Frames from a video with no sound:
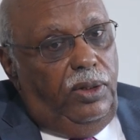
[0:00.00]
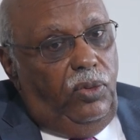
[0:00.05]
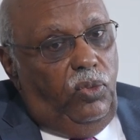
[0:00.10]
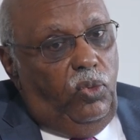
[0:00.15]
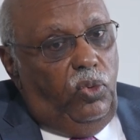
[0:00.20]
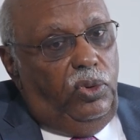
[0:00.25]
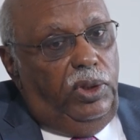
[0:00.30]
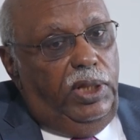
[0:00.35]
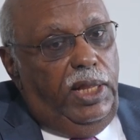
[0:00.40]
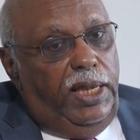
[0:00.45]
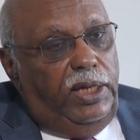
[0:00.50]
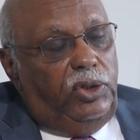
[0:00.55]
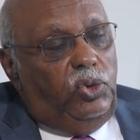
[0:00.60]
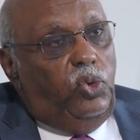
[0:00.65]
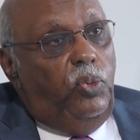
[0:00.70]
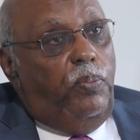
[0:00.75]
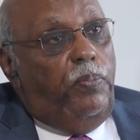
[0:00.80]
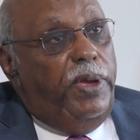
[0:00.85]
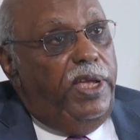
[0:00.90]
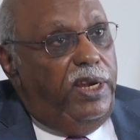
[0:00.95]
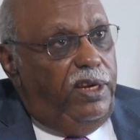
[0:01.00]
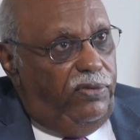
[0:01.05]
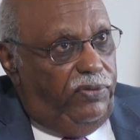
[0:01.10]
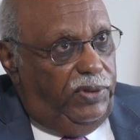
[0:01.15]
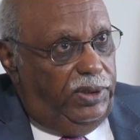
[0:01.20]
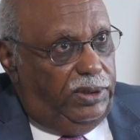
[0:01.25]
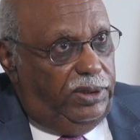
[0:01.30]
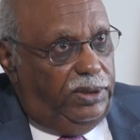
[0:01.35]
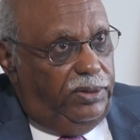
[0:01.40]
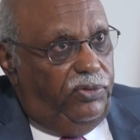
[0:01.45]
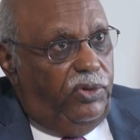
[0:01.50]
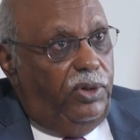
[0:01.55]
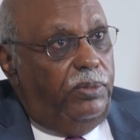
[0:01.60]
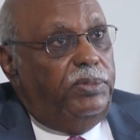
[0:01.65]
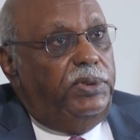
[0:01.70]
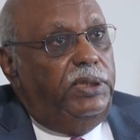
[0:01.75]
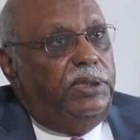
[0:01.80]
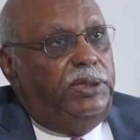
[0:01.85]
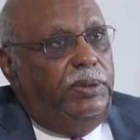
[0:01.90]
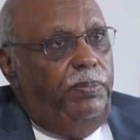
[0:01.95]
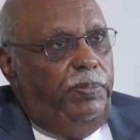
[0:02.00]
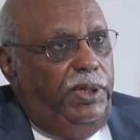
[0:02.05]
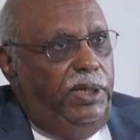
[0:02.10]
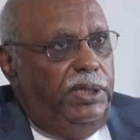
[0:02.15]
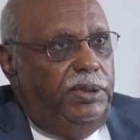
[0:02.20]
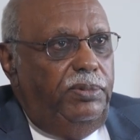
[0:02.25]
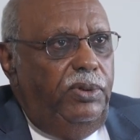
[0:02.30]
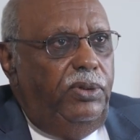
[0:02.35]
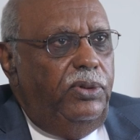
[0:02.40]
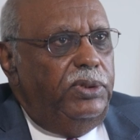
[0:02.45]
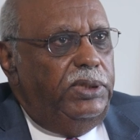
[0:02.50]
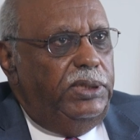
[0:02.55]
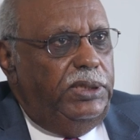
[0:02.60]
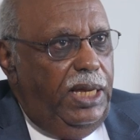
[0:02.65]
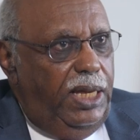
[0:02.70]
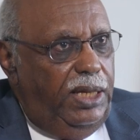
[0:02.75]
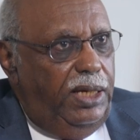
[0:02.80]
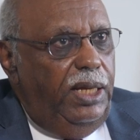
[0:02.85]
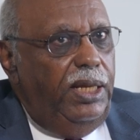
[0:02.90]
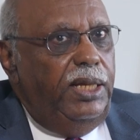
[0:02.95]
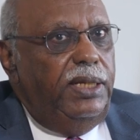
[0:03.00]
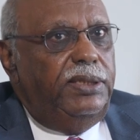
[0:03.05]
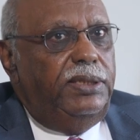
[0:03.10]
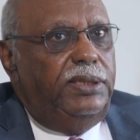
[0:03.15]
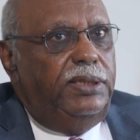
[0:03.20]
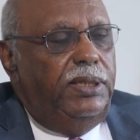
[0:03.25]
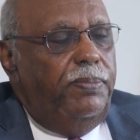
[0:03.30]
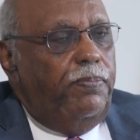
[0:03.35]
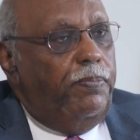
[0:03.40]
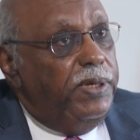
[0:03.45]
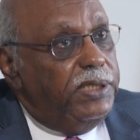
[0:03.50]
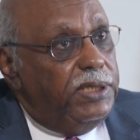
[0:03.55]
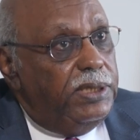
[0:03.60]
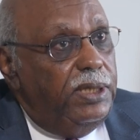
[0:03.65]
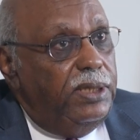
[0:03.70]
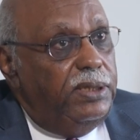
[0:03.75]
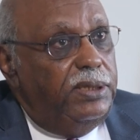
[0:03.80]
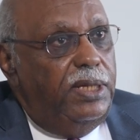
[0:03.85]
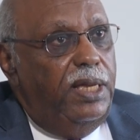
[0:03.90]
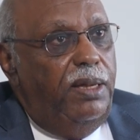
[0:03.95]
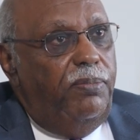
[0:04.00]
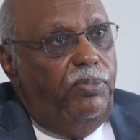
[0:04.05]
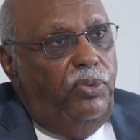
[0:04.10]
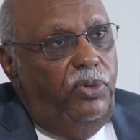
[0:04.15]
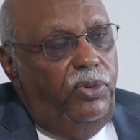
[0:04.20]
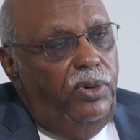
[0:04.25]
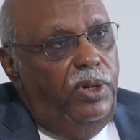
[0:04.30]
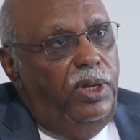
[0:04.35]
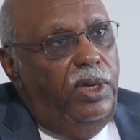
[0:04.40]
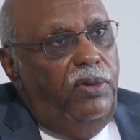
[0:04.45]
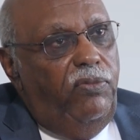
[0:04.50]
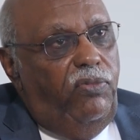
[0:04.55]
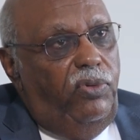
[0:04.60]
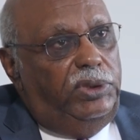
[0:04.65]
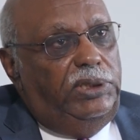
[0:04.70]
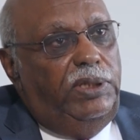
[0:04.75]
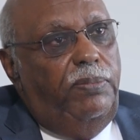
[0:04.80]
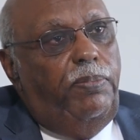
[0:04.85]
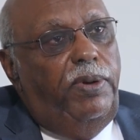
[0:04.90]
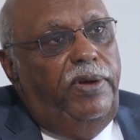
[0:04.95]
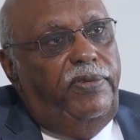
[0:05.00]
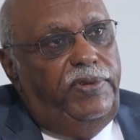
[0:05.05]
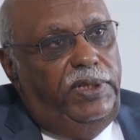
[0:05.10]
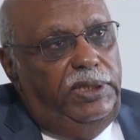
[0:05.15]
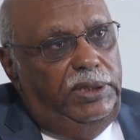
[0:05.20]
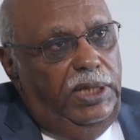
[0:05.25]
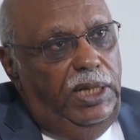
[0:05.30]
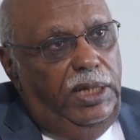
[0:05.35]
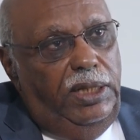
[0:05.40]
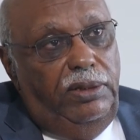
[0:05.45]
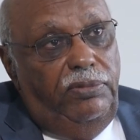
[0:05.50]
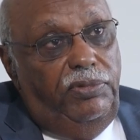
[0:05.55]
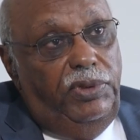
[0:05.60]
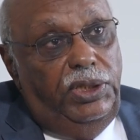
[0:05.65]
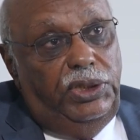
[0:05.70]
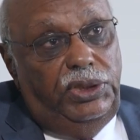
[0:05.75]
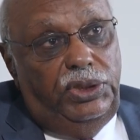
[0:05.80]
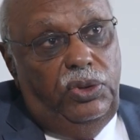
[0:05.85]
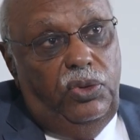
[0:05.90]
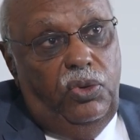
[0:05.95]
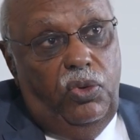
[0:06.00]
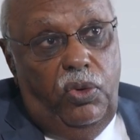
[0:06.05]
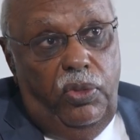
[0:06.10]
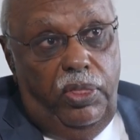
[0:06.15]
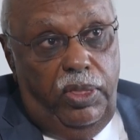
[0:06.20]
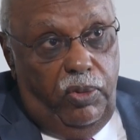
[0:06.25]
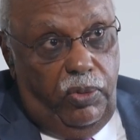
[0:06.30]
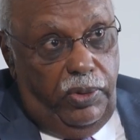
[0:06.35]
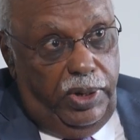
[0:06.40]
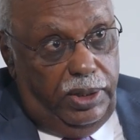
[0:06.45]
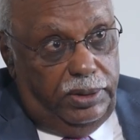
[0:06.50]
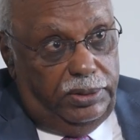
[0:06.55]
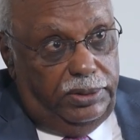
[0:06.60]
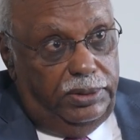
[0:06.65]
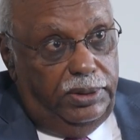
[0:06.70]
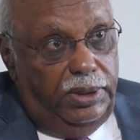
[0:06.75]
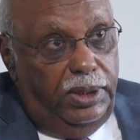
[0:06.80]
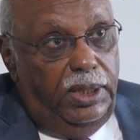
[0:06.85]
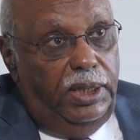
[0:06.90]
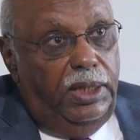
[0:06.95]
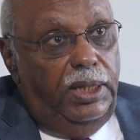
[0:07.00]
would like to benefit from the experience, because China is the best example for the poverty alleviation on the world.